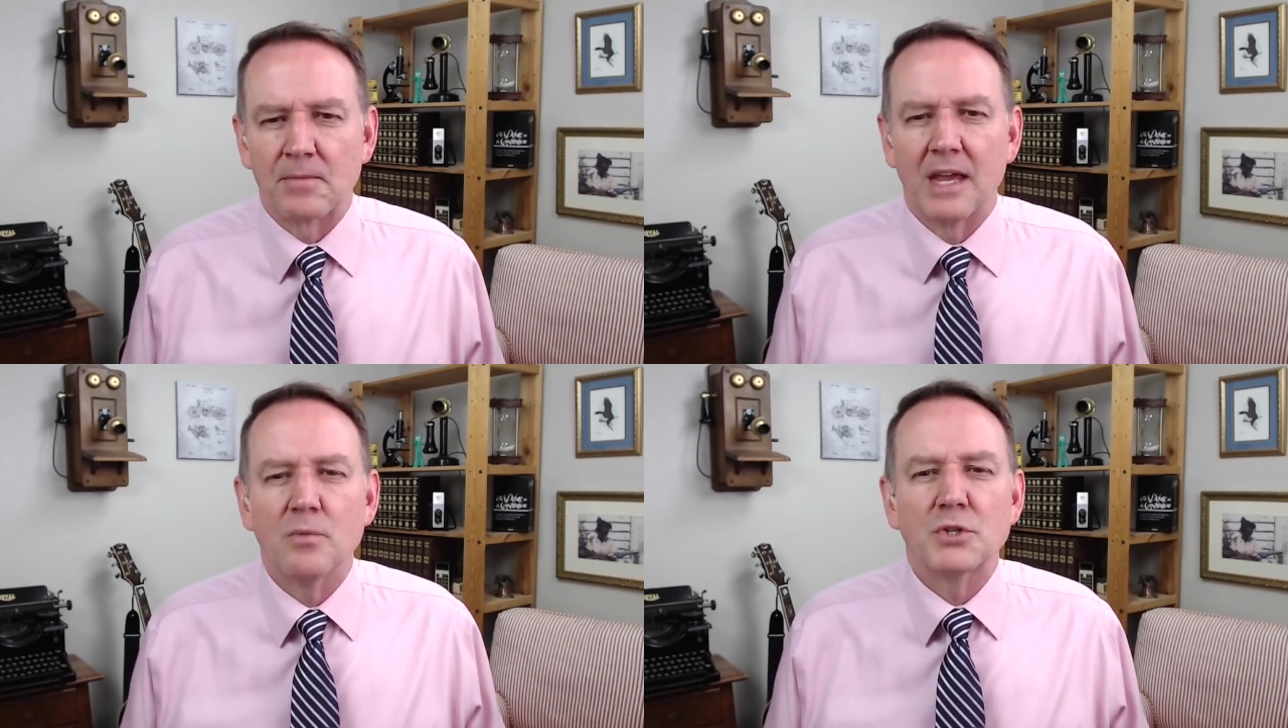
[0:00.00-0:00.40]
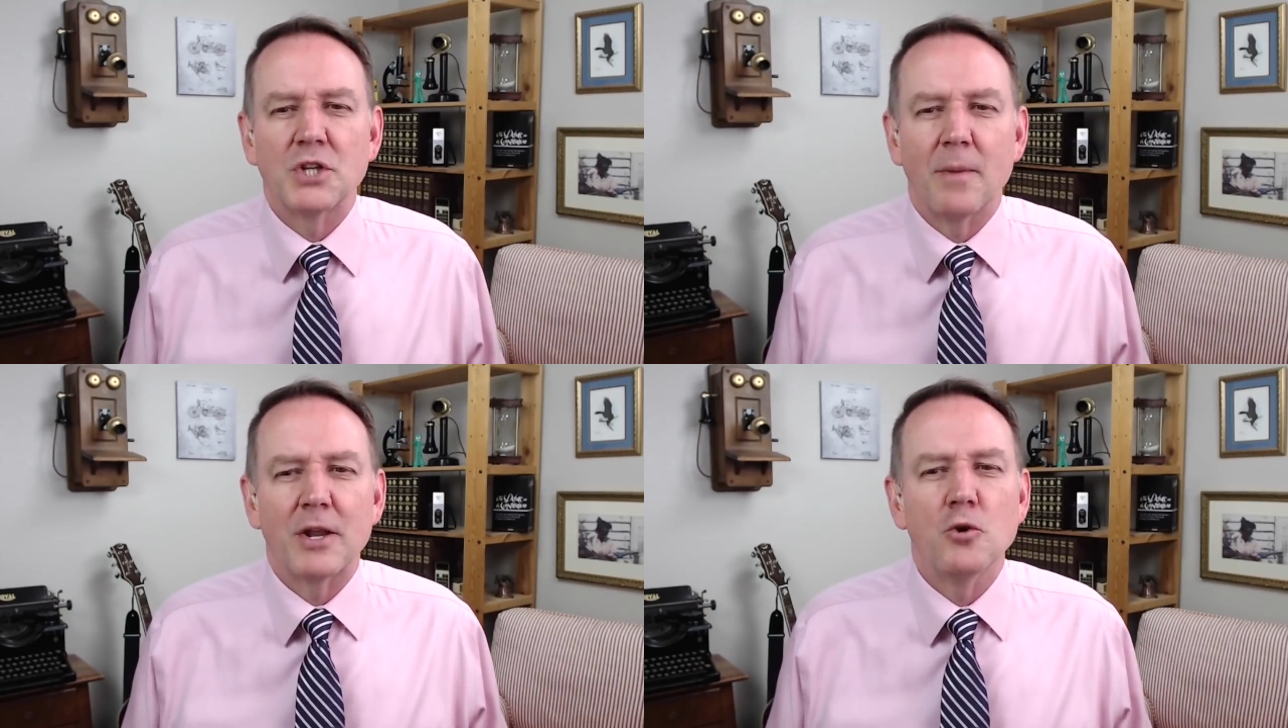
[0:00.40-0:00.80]
he was
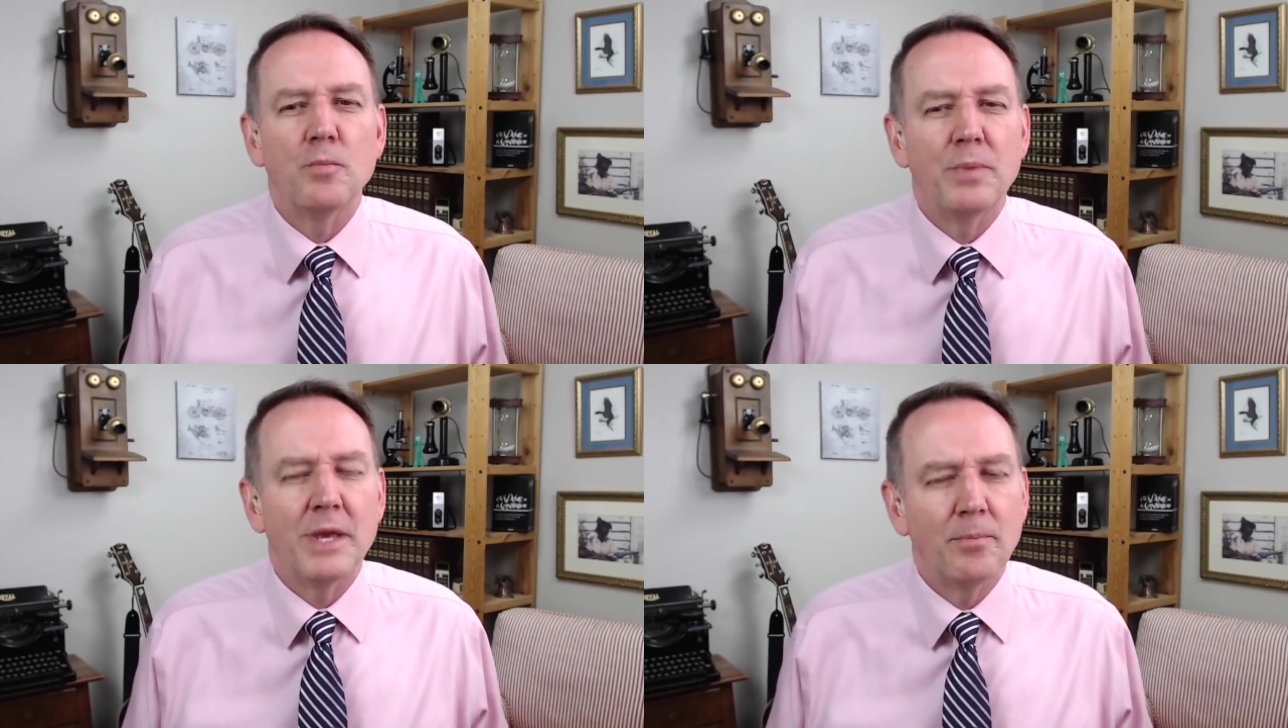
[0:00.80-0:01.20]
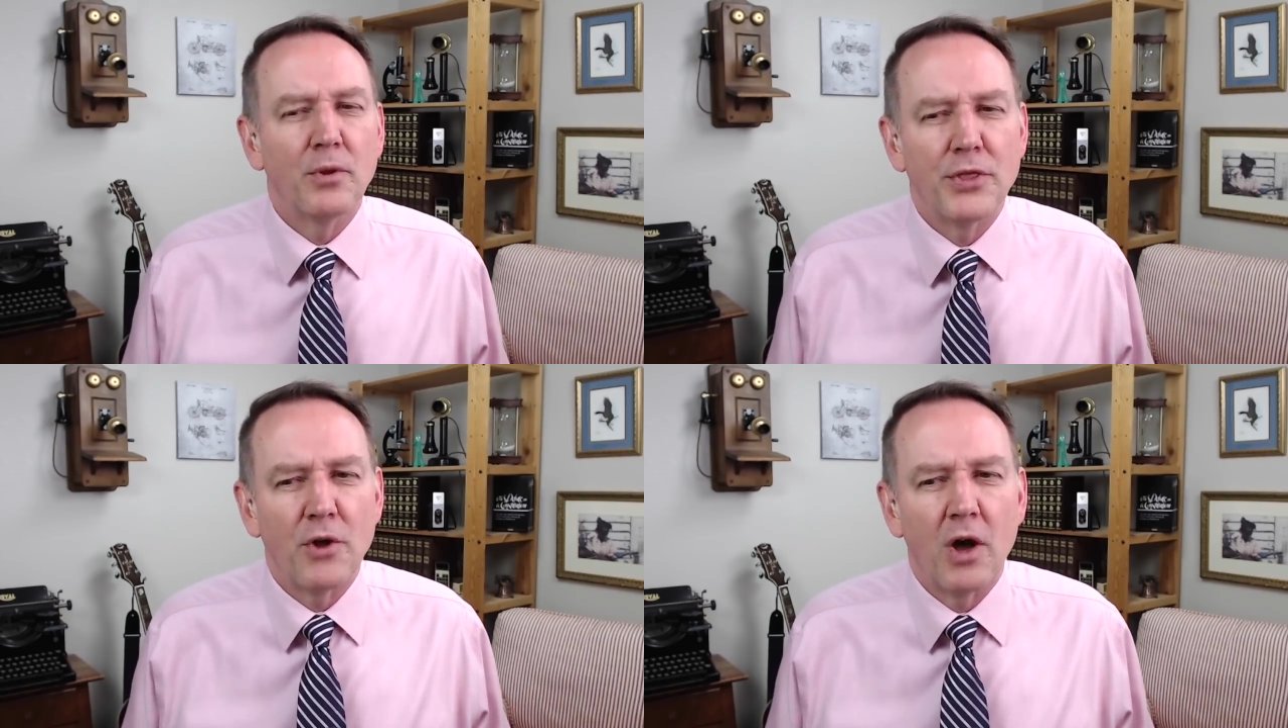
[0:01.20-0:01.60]
somebody who
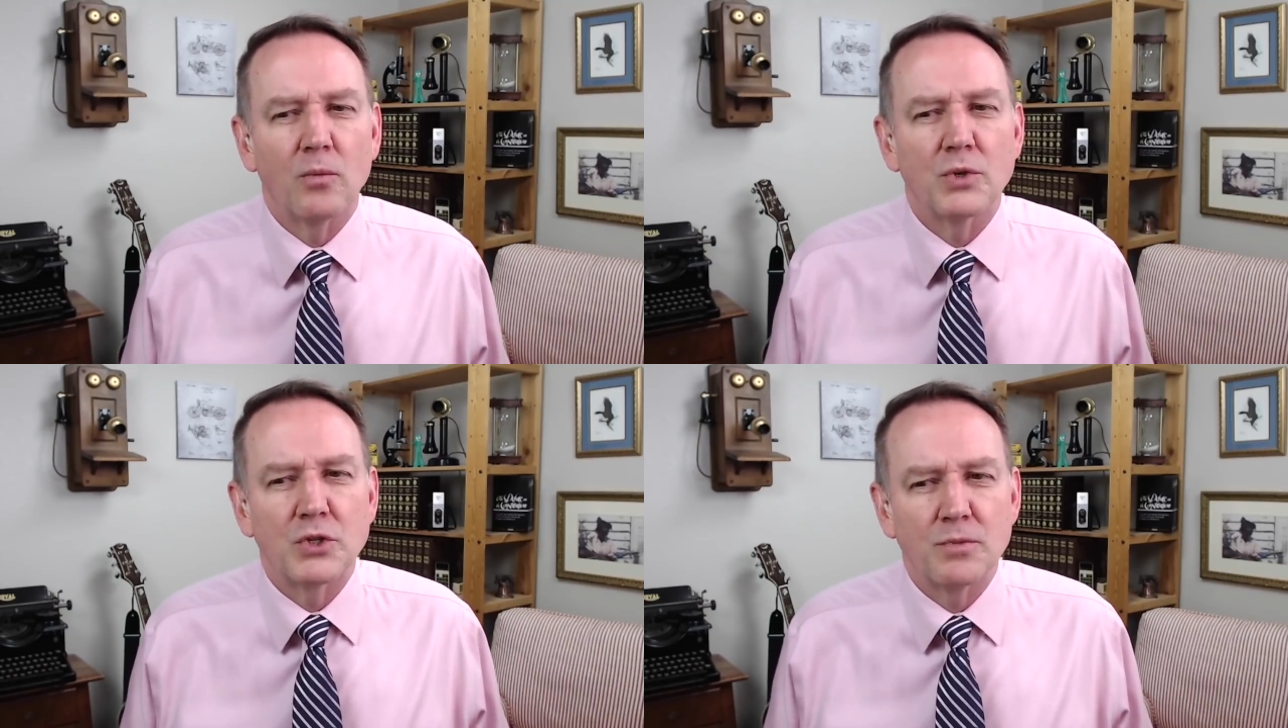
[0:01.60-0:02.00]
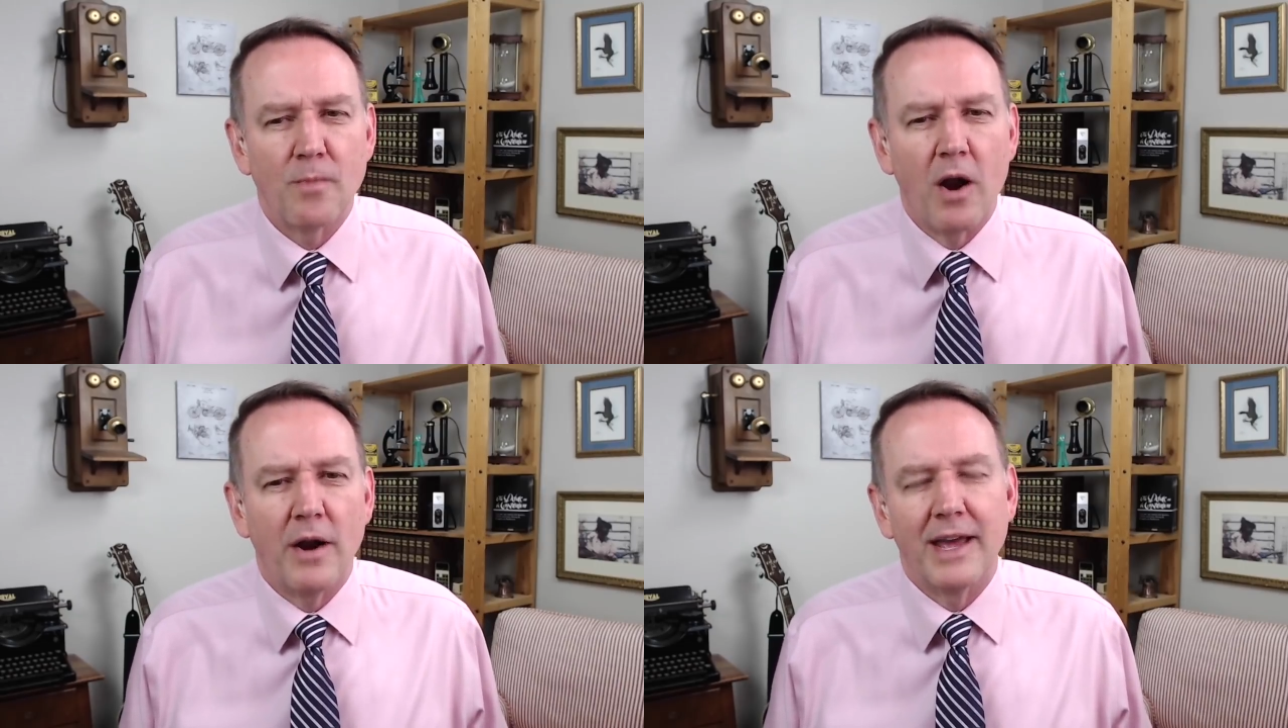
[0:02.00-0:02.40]
people thought was
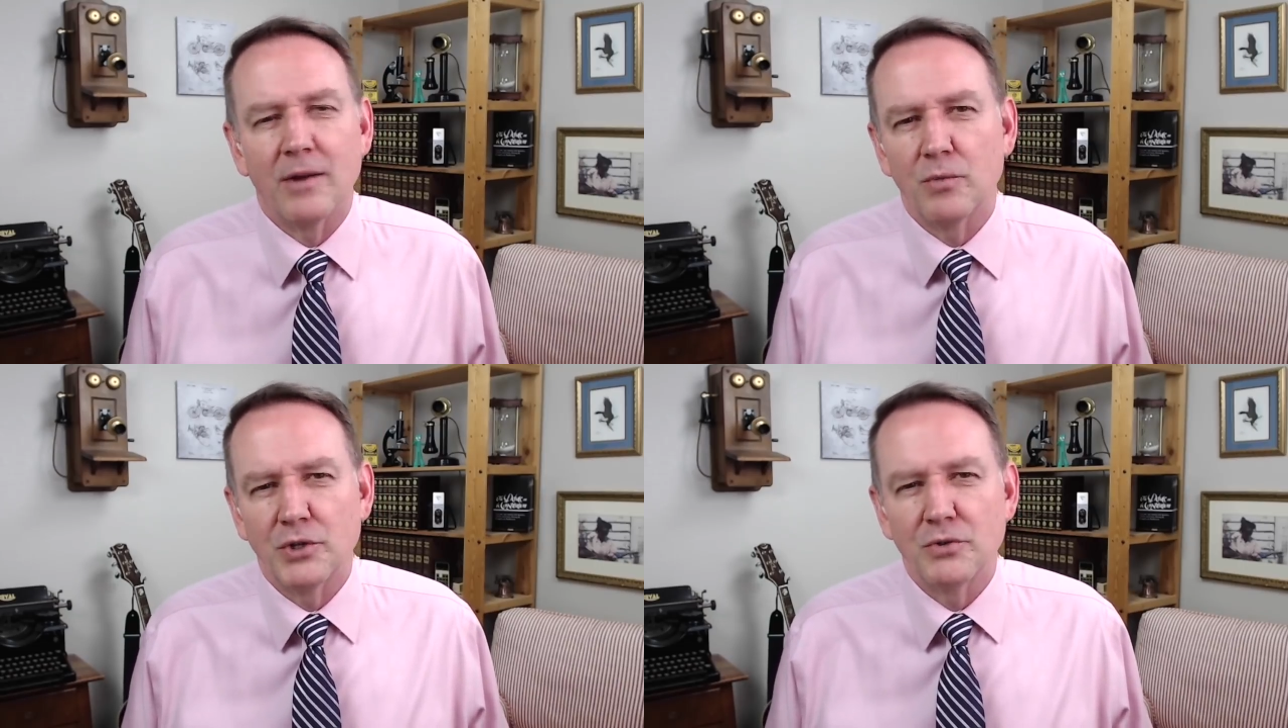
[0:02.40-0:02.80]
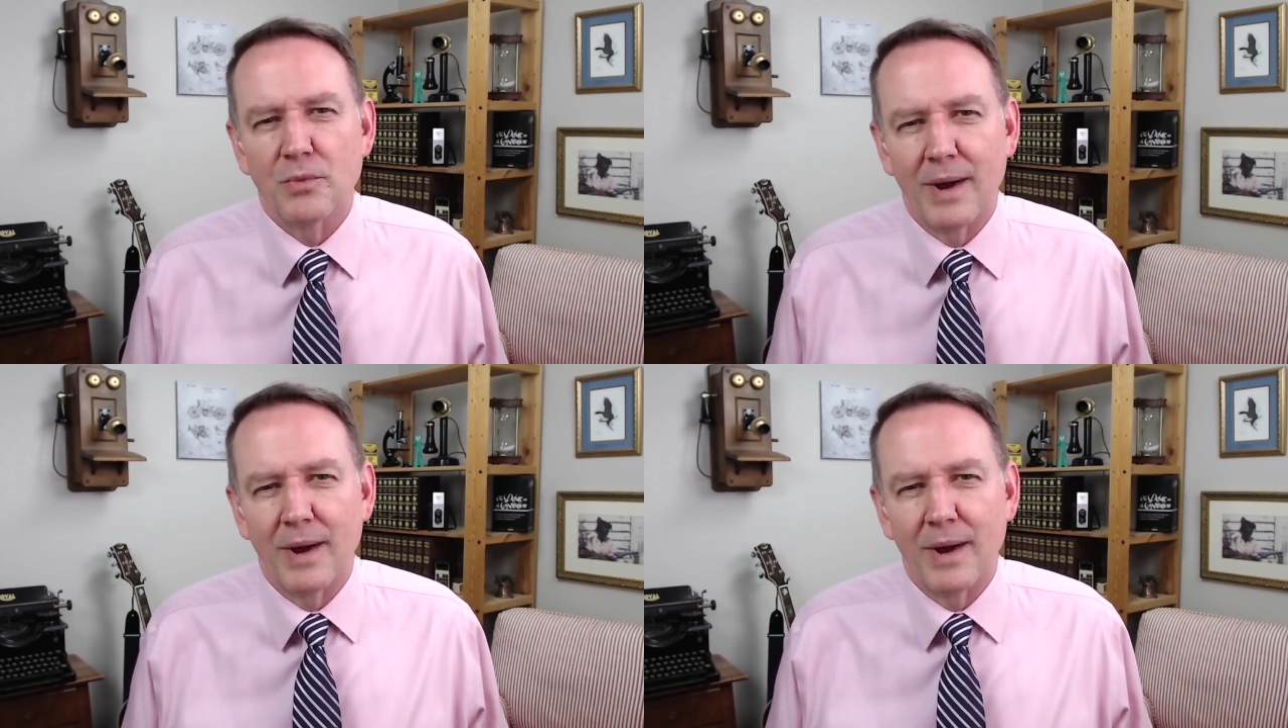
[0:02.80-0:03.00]
smart and would do the